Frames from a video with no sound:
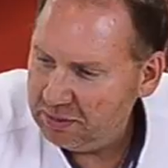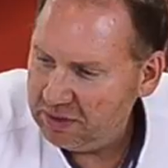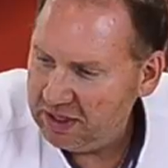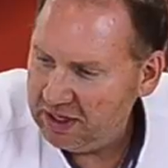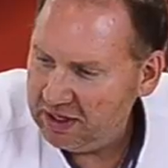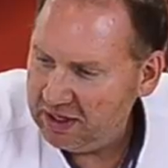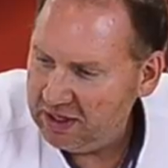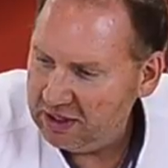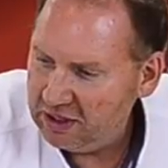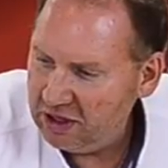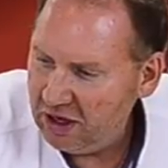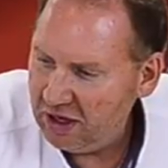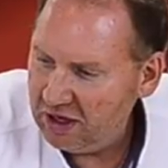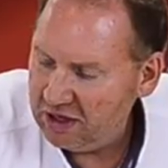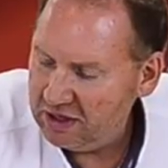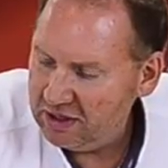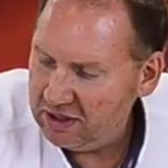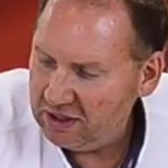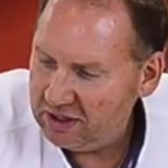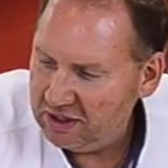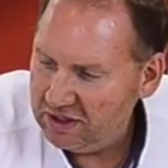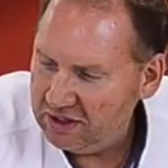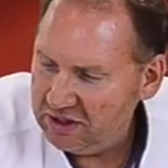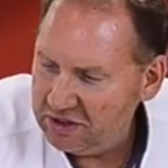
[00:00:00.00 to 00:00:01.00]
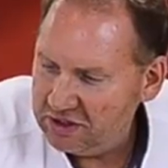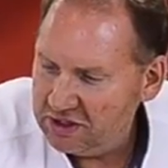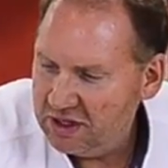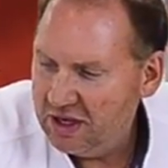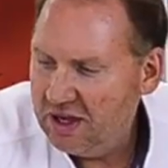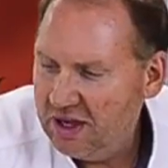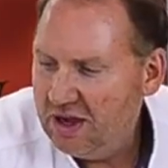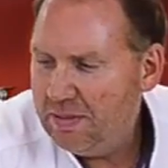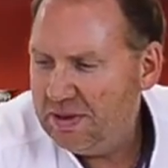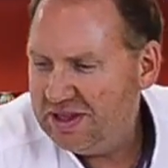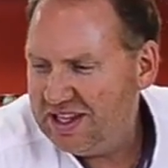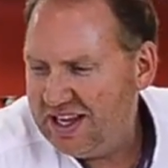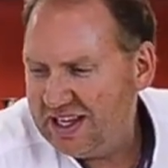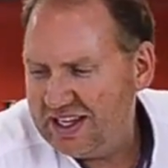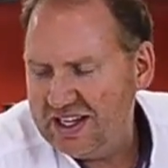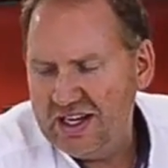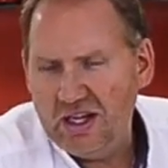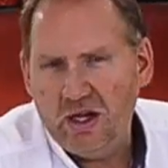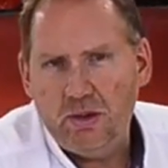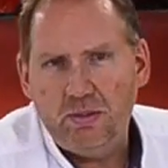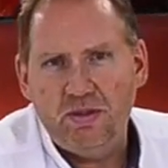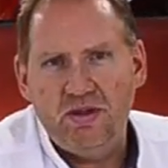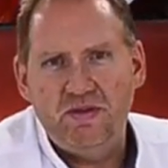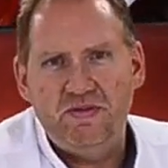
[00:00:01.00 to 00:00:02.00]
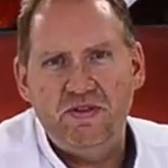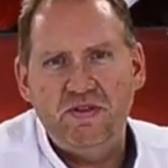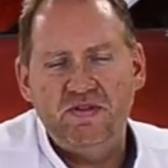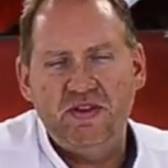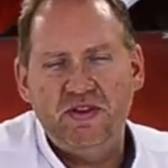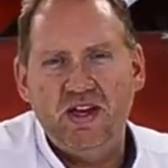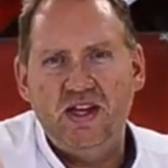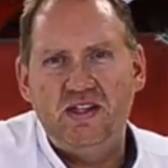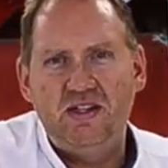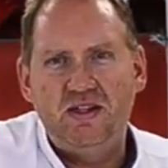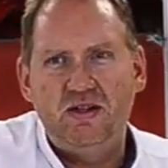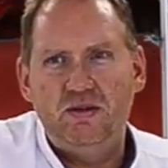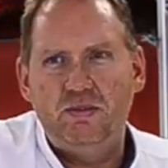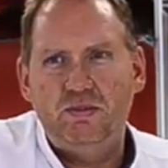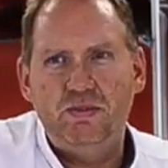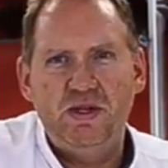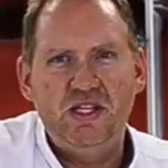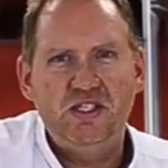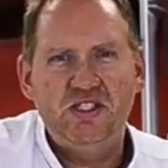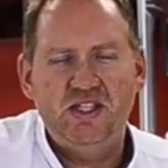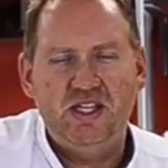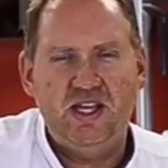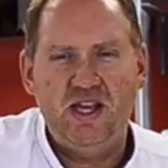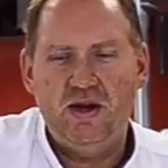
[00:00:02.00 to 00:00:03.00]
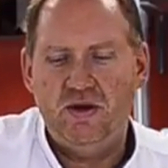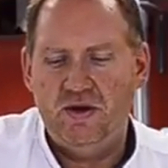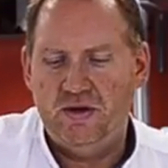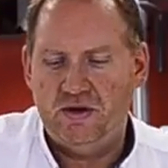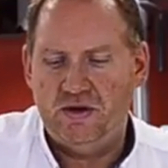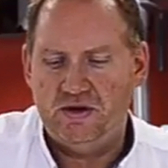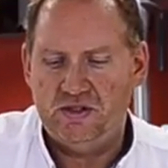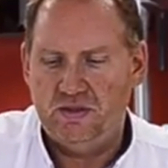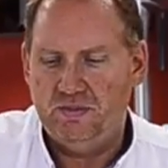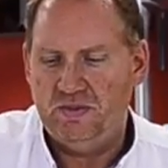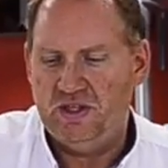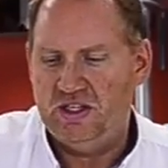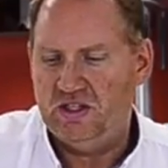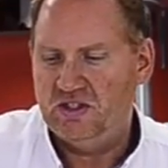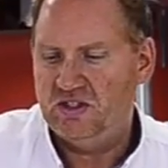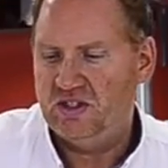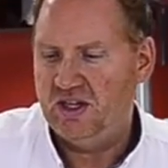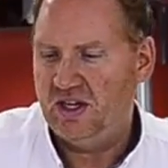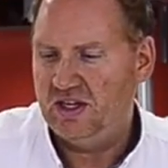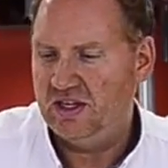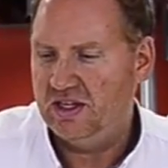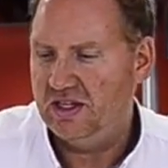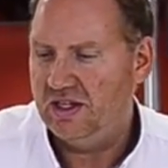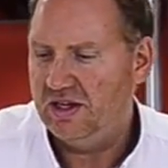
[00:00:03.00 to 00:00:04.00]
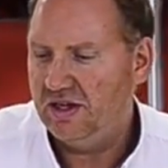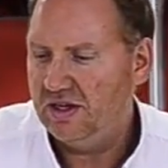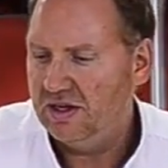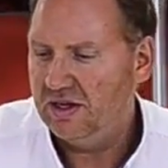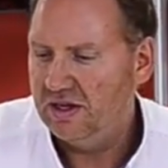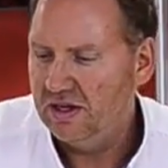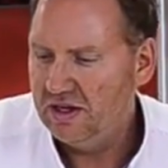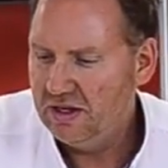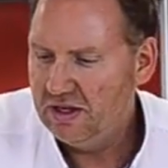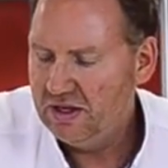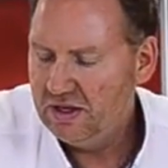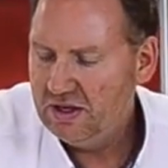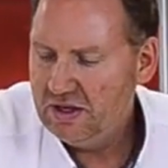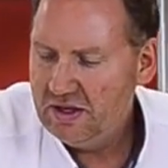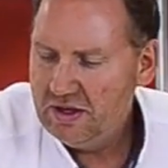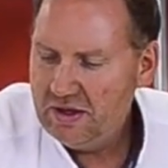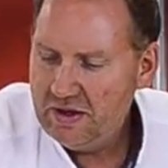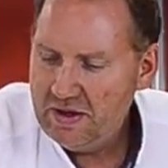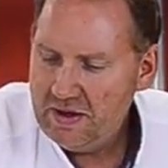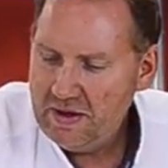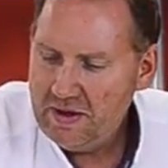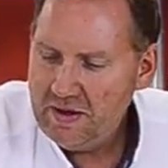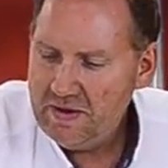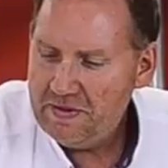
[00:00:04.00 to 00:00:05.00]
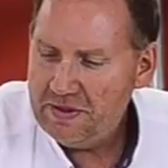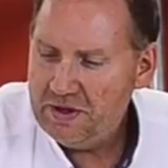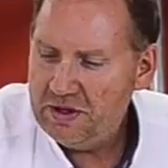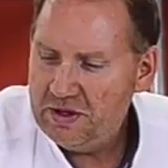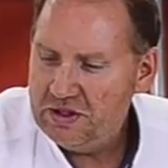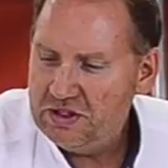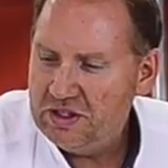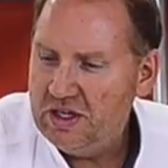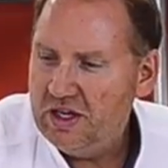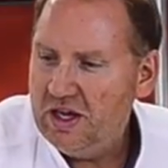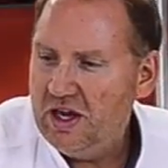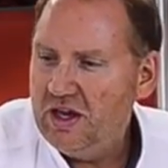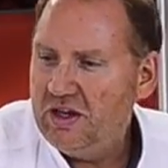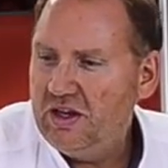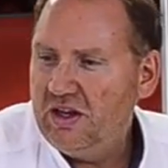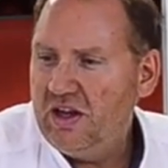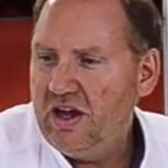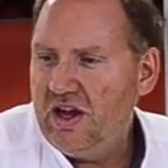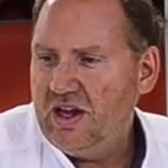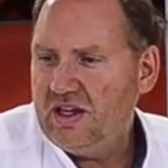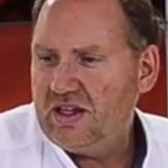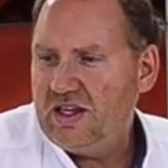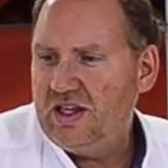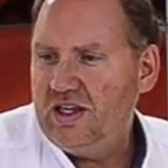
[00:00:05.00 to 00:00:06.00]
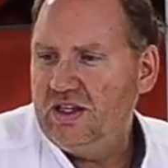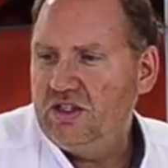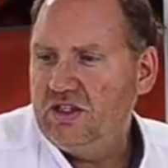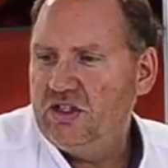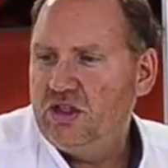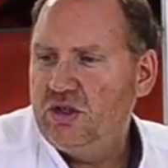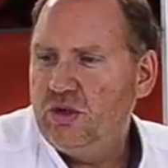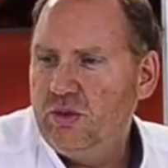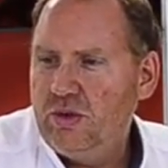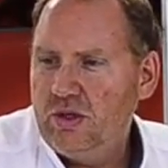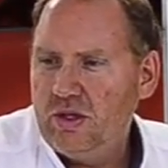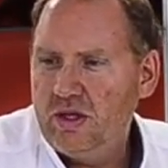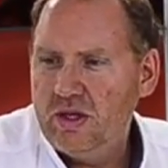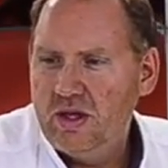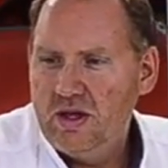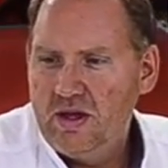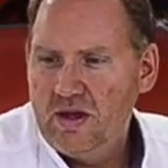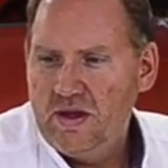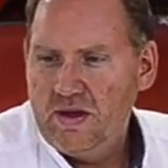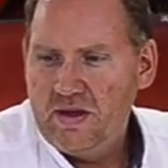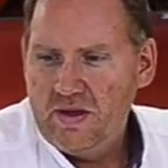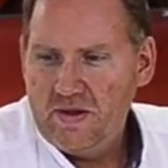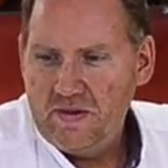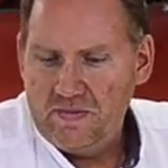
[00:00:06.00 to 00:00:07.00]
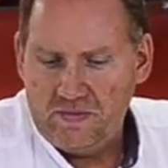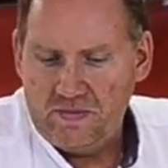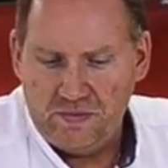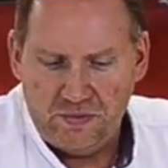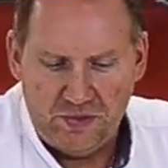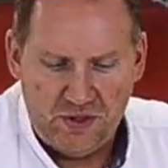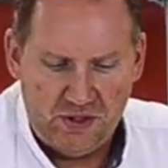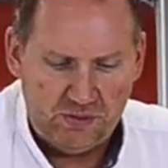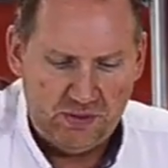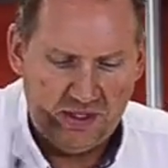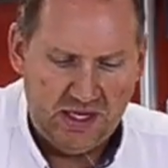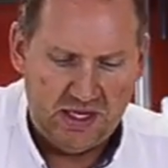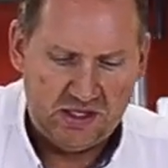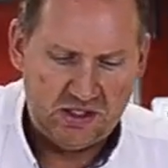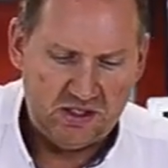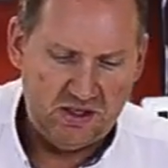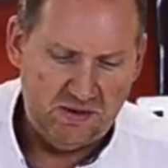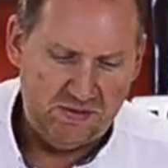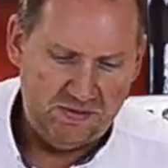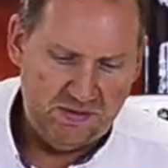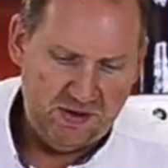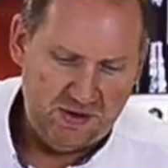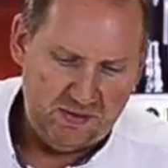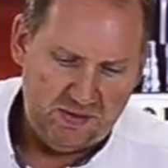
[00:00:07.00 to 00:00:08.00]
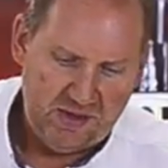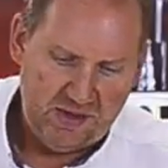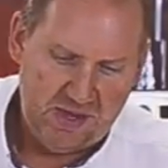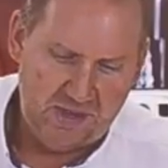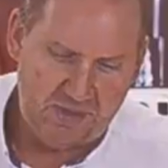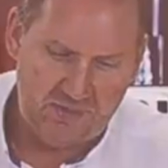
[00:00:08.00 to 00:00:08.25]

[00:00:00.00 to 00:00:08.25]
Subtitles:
getting caught in the gears. But that can help if you've got a little piece of carrot or something stuck in there. There's an unlocking tool. This will actually fit right